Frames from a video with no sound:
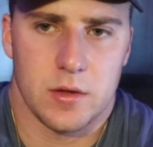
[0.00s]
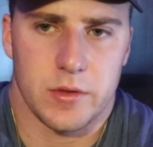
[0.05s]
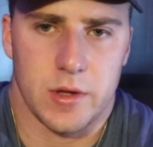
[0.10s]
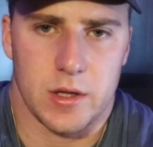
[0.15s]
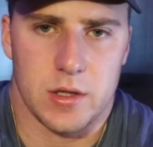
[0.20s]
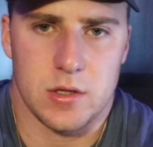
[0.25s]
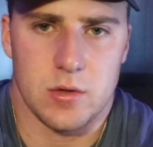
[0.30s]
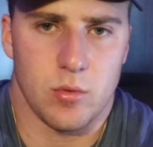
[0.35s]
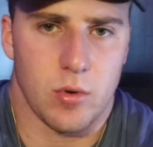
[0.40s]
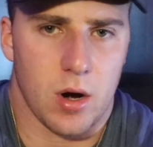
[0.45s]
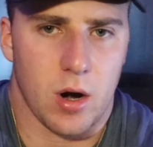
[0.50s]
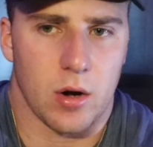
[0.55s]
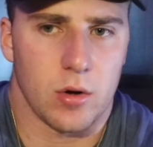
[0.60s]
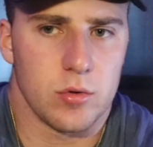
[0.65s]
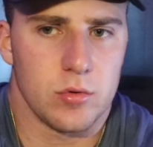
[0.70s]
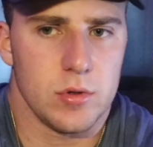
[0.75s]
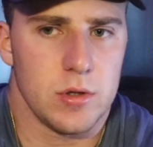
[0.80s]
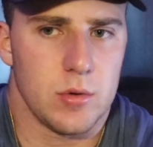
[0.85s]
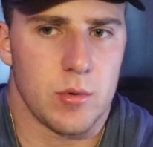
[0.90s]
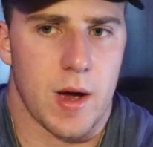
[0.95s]
that you are
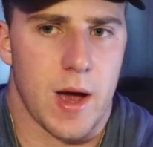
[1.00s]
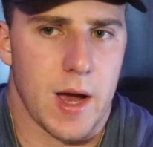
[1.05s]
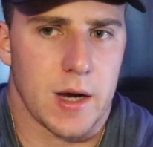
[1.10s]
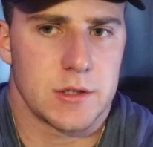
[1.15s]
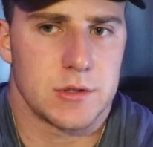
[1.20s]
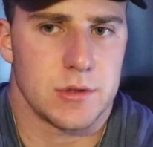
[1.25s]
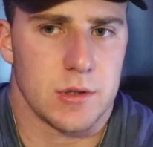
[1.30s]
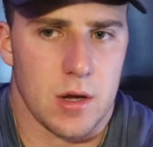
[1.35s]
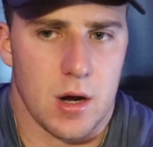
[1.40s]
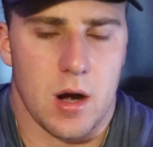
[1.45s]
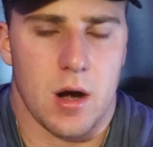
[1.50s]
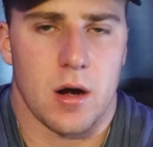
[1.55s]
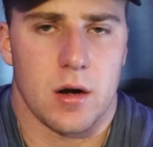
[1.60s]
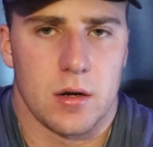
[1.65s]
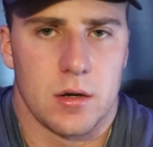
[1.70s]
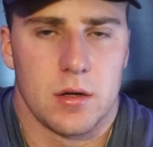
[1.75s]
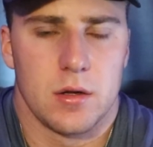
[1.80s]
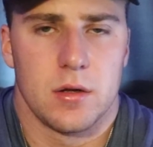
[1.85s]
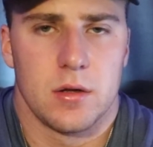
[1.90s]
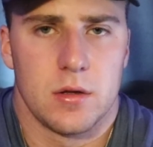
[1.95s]
who you actually
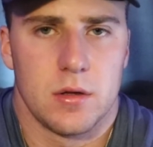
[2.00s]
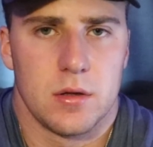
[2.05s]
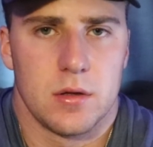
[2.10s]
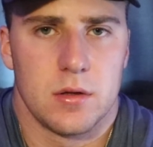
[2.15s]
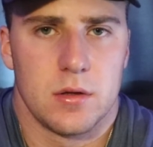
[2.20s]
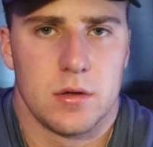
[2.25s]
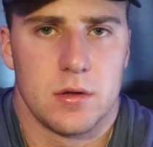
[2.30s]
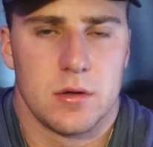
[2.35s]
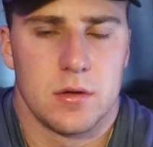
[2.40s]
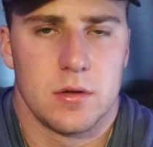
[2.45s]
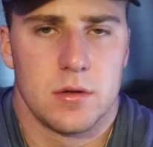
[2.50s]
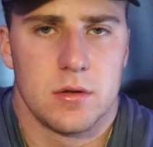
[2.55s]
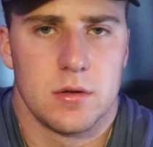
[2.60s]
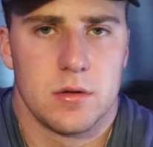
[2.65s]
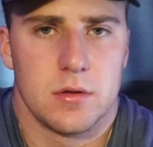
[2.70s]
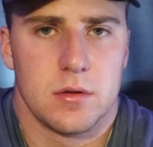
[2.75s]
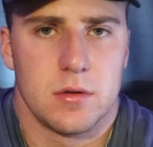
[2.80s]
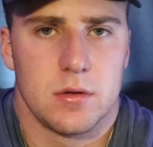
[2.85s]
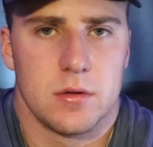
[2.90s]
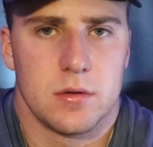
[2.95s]
are.
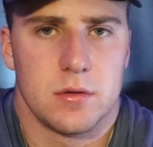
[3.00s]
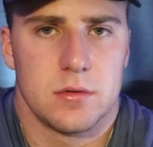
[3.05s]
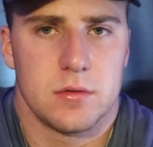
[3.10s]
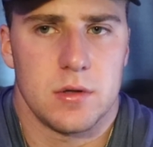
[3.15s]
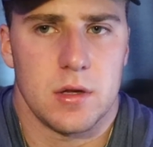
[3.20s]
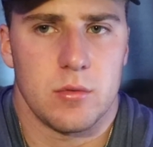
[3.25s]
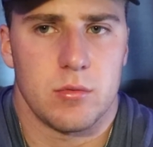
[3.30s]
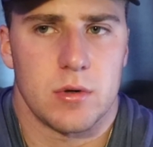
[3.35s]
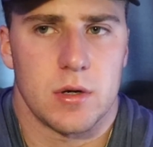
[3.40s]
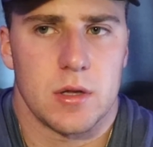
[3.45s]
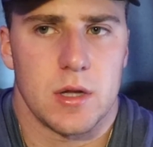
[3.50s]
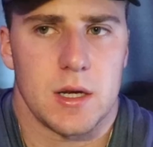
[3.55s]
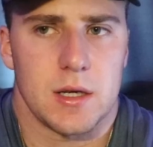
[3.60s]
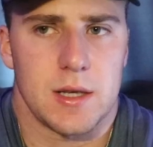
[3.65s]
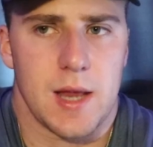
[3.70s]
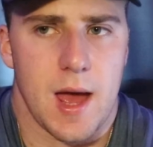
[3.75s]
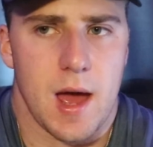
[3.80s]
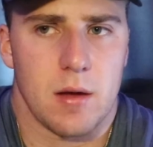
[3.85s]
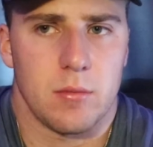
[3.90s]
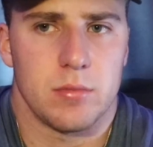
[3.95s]
They want to,
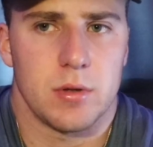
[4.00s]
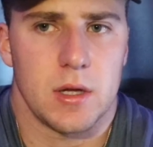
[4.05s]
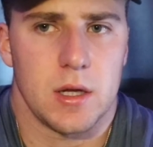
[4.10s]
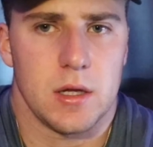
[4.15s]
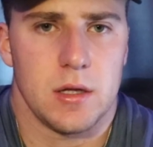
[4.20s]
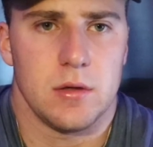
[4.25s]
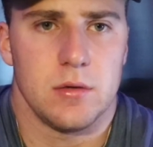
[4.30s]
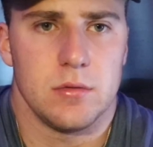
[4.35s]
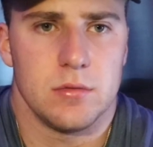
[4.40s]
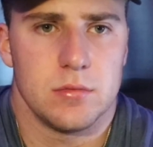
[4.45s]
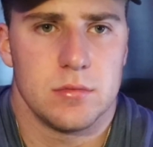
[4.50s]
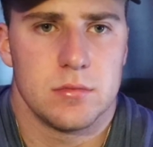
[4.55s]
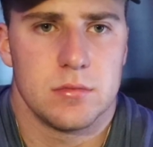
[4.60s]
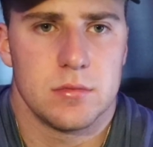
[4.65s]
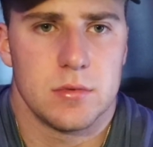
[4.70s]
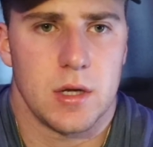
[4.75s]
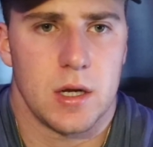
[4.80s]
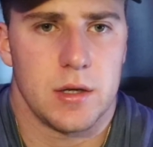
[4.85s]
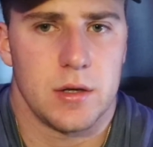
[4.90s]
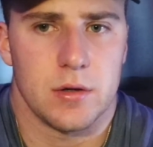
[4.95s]
like, downplay you
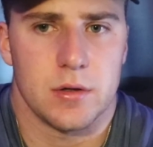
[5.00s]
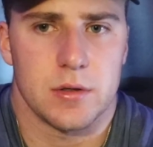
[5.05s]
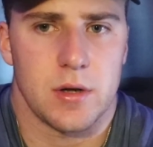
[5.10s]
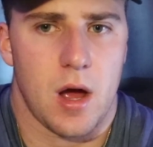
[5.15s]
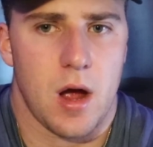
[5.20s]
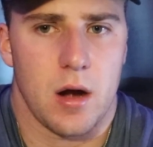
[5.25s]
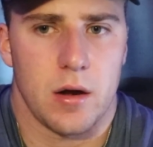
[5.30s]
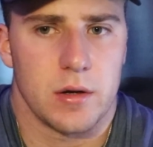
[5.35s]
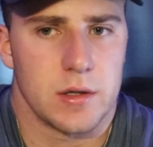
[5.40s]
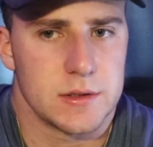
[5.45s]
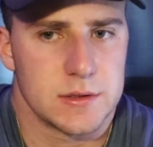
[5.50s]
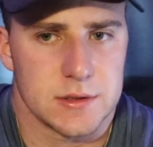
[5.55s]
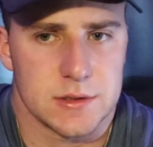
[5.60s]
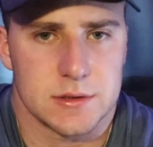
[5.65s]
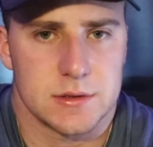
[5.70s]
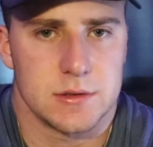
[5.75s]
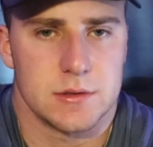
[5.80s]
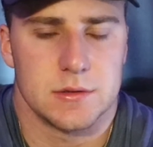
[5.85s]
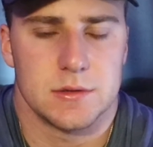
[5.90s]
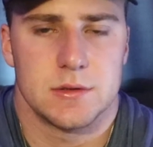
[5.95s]
and your entire
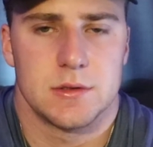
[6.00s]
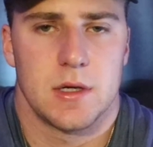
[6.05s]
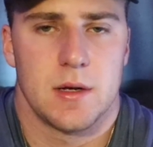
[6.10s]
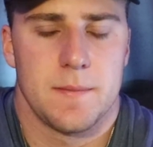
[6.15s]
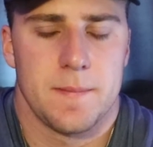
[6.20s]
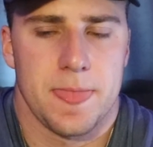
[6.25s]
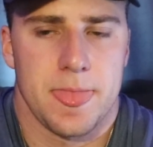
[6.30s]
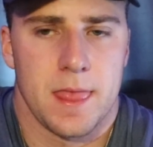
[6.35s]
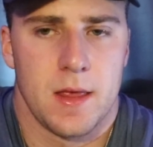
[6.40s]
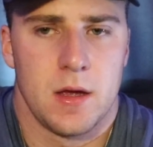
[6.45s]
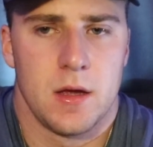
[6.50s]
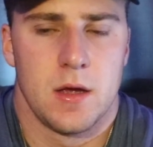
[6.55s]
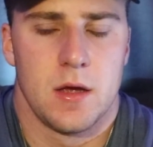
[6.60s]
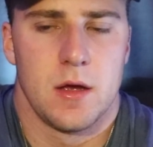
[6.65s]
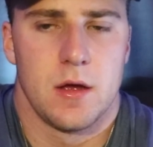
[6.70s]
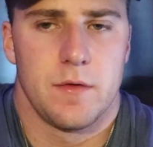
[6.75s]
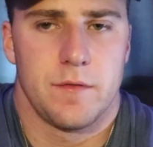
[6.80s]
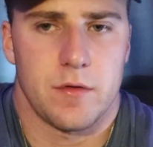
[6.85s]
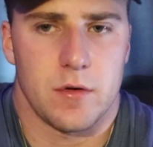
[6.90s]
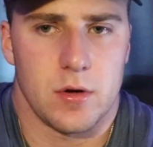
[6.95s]
existence.
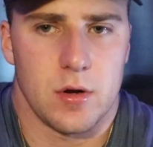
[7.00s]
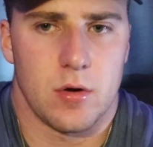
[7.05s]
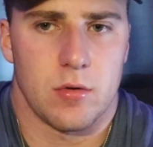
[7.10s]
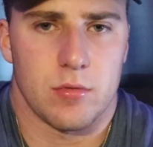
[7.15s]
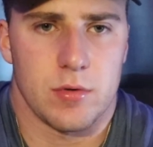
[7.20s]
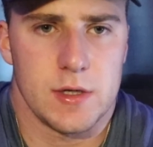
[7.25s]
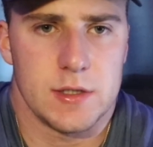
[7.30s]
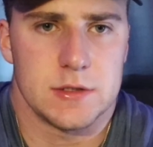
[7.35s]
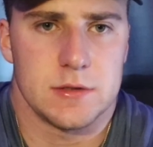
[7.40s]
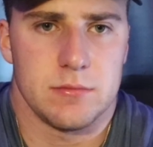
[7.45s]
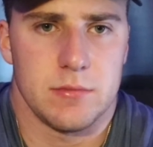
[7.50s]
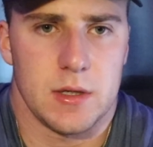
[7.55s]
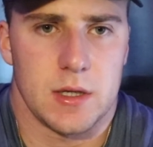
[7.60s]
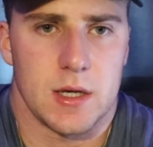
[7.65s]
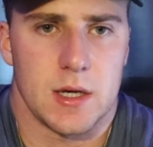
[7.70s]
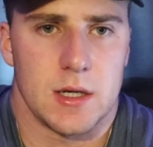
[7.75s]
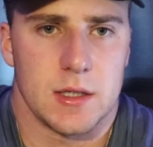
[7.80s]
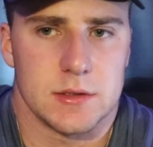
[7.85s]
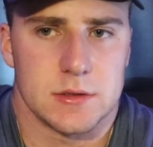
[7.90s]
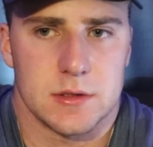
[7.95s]
For no reason,
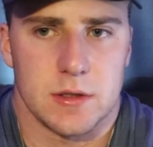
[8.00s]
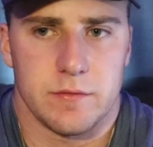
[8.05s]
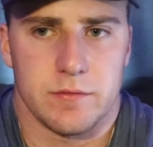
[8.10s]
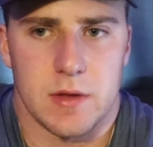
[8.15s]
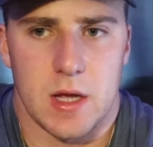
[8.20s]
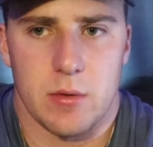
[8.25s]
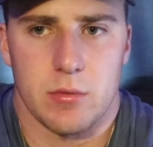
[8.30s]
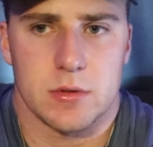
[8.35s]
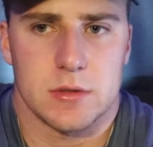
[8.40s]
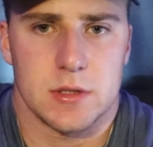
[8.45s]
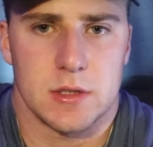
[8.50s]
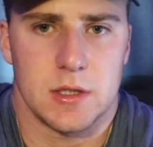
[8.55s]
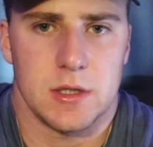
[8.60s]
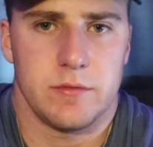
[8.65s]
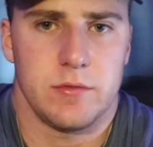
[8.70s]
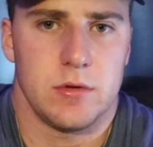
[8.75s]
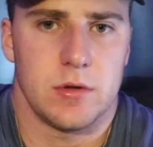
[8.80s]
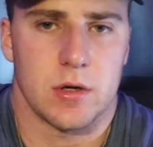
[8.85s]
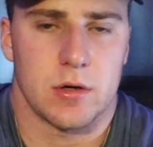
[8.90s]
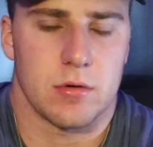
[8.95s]
because if they were to
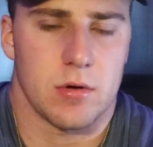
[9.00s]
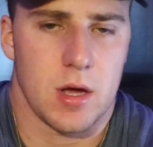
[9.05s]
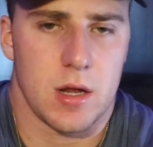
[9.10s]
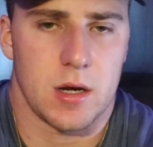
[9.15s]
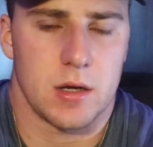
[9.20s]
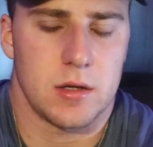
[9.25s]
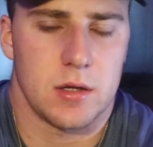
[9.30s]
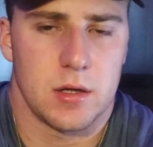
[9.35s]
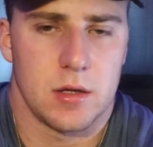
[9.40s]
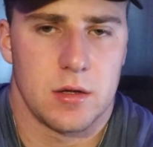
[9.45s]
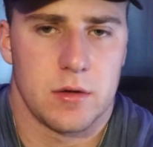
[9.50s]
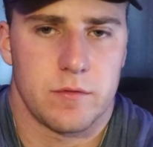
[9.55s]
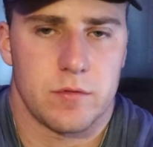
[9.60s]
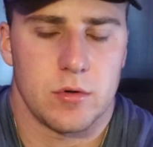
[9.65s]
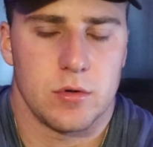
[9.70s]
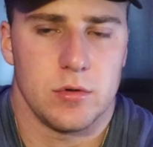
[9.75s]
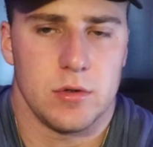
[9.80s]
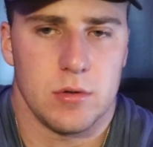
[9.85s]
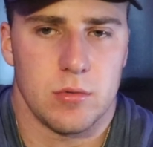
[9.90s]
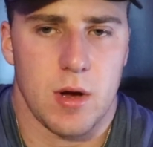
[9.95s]
give you the credit
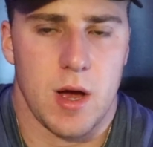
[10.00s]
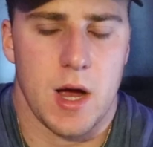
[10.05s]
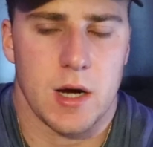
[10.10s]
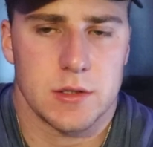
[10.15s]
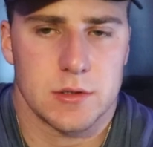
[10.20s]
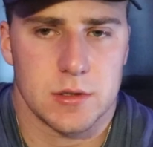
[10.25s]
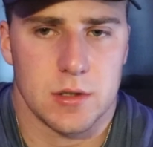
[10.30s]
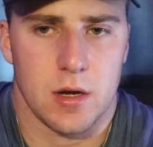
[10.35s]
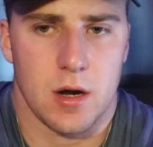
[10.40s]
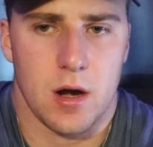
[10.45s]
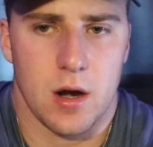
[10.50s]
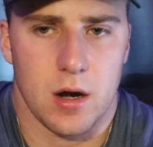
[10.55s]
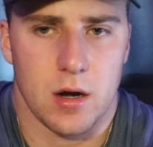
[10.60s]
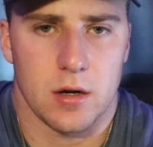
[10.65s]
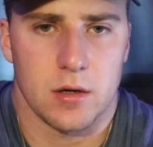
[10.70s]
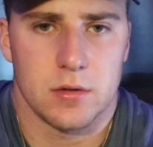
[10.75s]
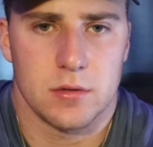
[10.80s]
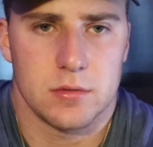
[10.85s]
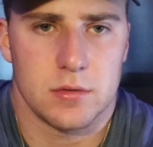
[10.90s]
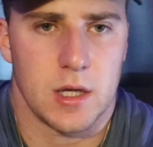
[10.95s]
for who you actually
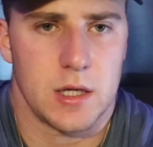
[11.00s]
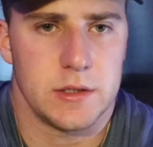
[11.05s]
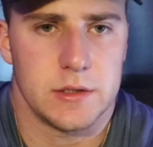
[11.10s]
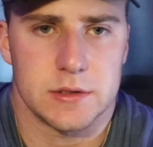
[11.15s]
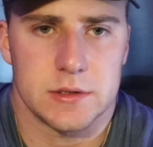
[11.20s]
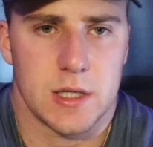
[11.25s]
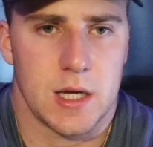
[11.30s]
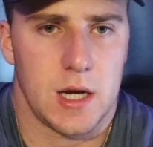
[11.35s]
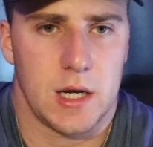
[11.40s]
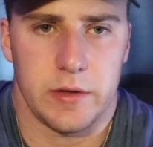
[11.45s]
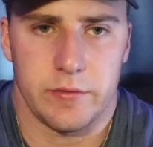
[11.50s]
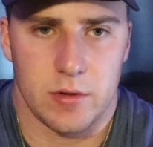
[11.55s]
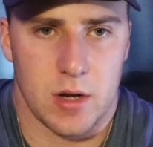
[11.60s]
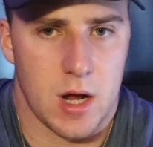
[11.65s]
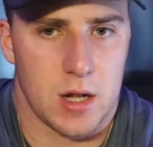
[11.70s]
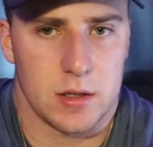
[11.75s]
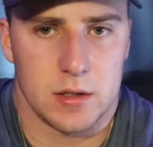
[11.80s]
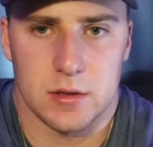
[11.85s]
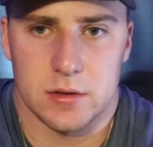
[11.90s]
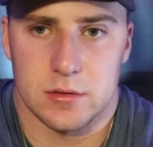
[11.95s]
are, they just can't
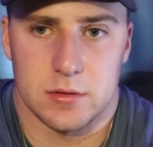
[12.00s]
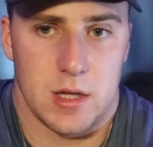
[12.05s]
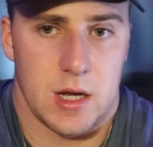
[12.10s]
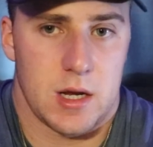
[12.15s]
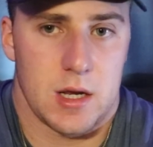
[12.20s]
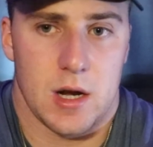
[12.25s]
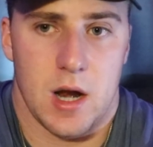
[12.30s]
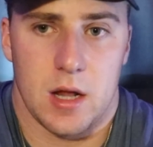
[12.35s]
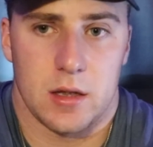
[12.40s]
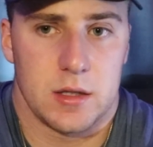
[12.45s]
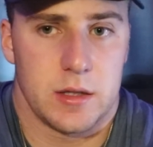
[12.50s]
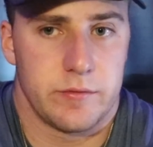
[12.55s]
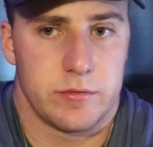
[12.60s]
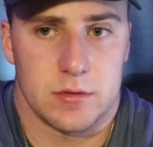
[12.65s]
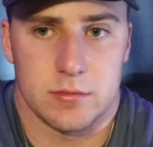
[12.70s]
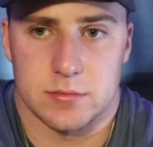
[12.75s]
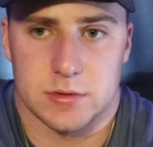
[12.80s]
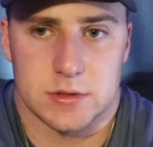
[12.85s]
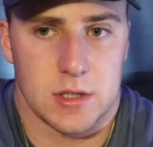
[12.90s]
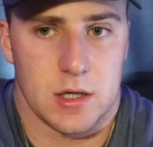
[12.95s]
even, they cannot live
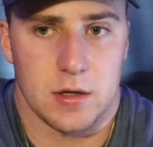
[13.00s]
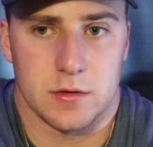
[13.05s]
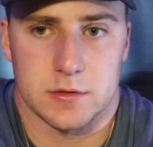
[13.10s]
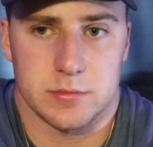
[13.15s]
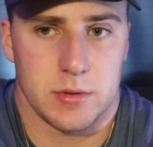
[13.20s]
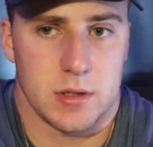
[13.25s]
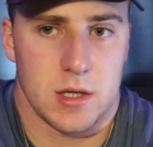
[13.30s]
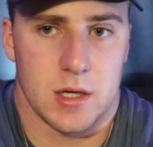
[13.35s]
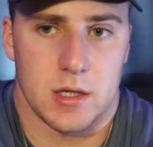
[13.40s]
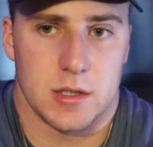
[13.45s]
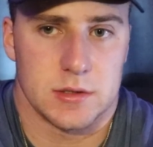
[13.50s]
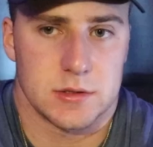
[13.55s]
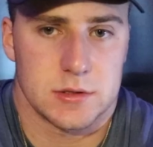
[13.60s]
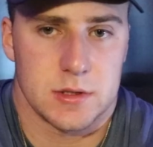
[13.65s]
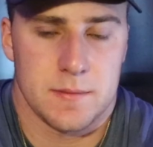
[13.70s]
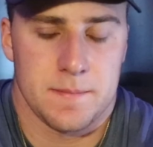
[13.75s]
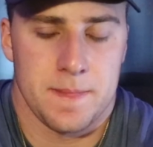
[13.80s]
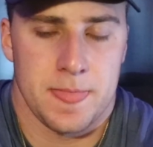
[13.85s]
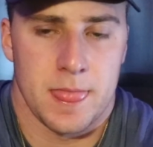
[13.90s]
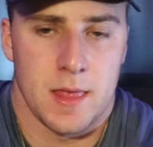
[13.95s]
with themselves, because